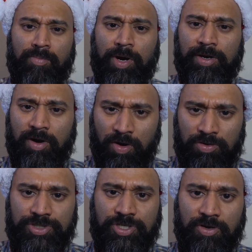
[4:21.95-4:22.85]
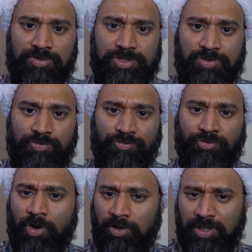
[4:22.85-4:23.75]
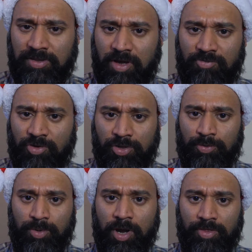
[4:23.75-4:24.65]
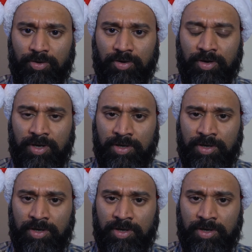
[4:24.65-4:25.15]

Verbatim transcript: but also to fall in love with her brother,